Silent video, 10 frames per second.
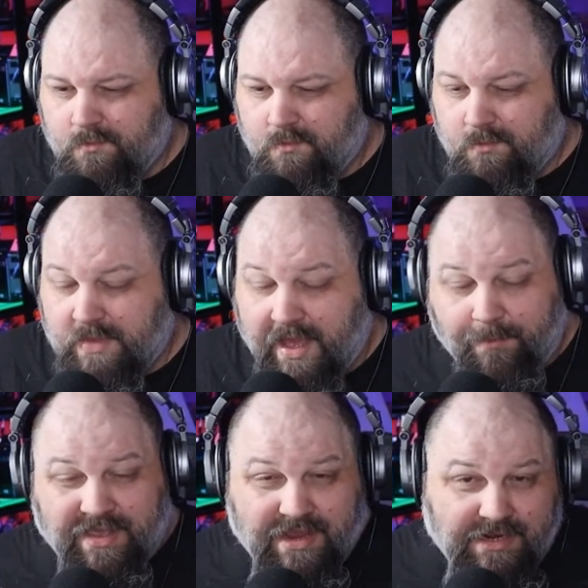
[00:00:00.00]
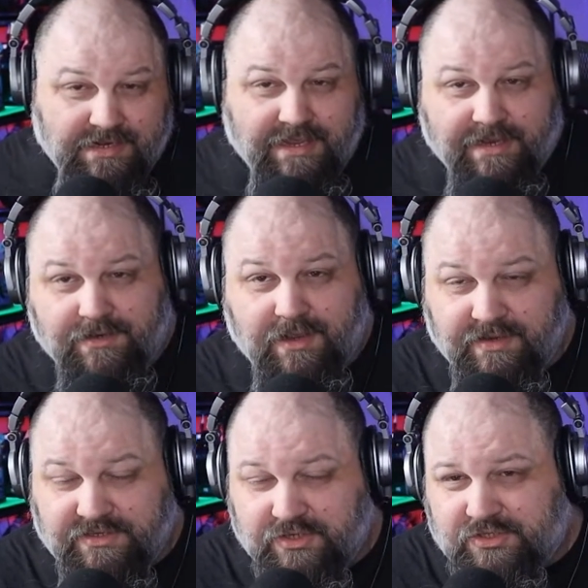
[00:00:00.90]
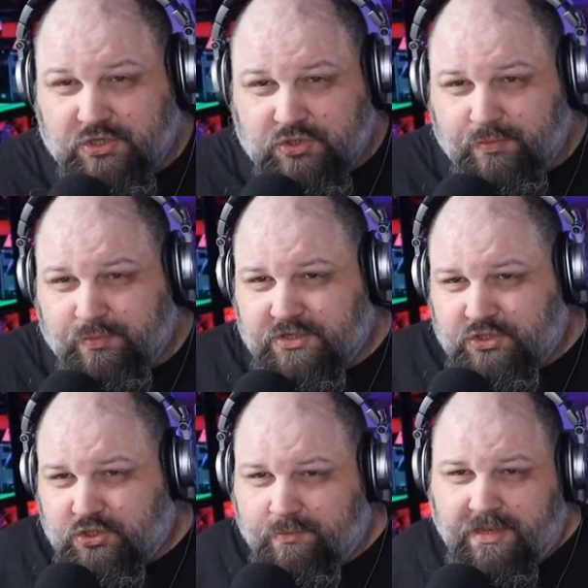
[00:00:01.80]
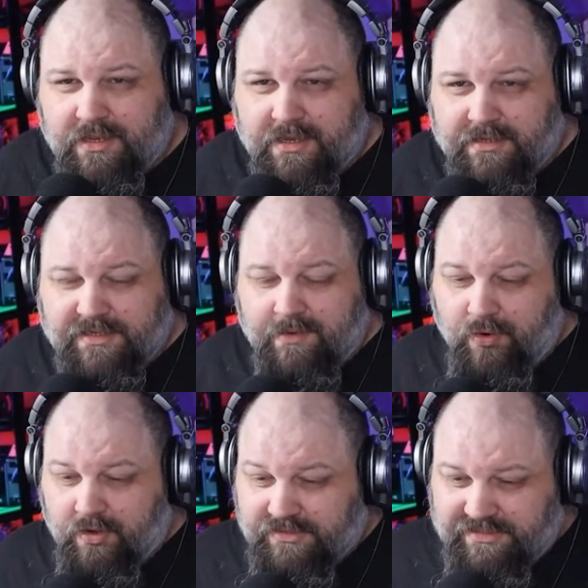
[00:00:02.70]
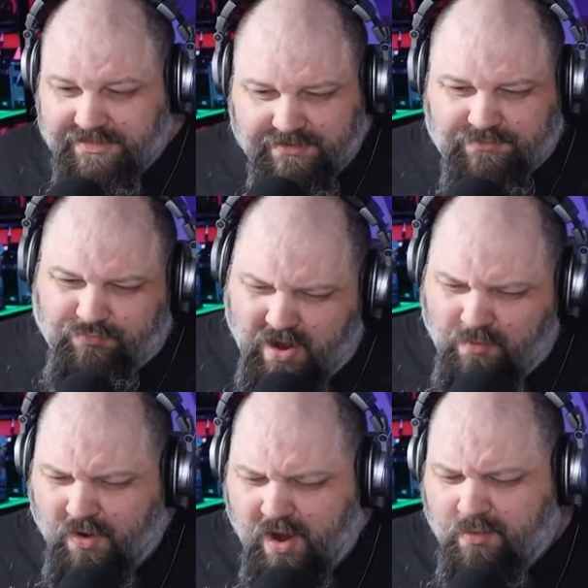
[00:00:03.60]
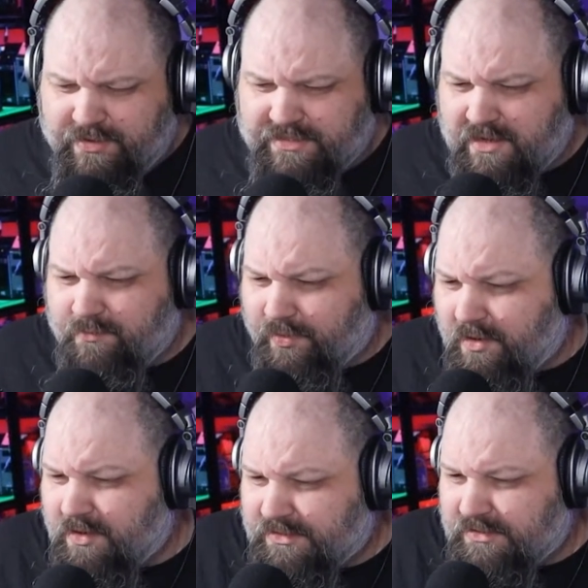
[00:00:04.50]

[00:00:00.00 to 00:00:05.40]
Yeah, beginning to end. I mean, so this should be a 10-part series, probably 10 parts.